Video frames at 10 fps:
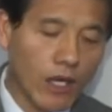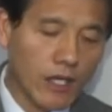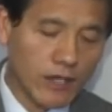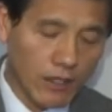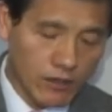
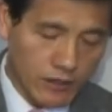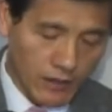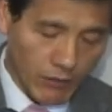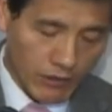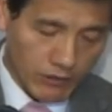They
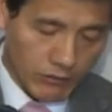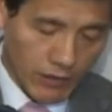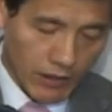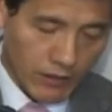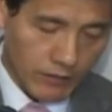will
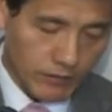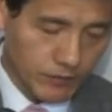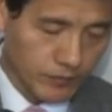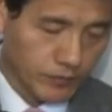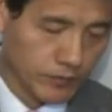receive
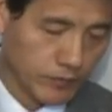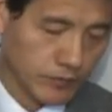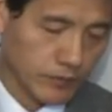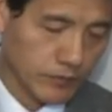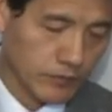judgment
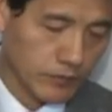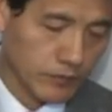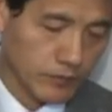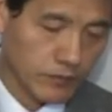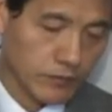
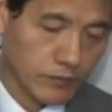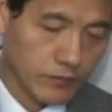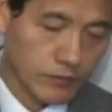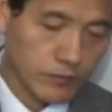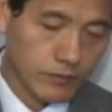and
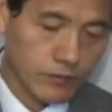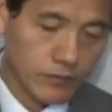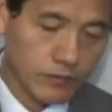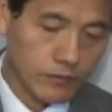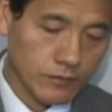go
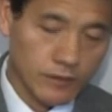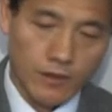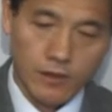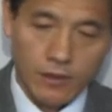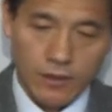to
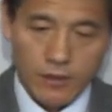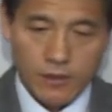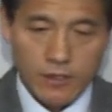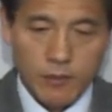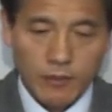hell
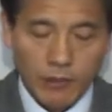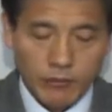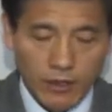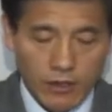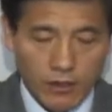
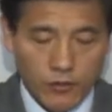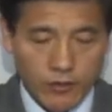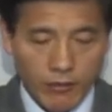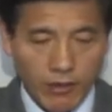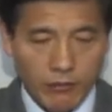to
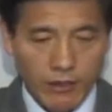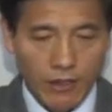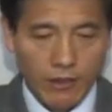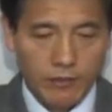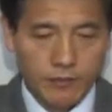receive
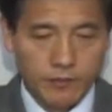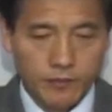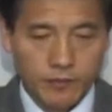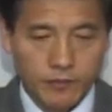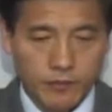
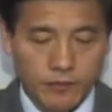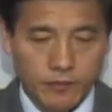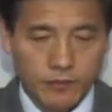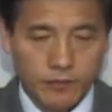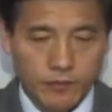eternal
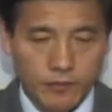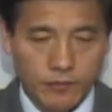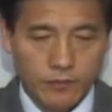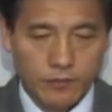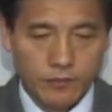
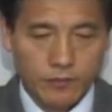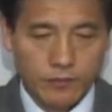punishment.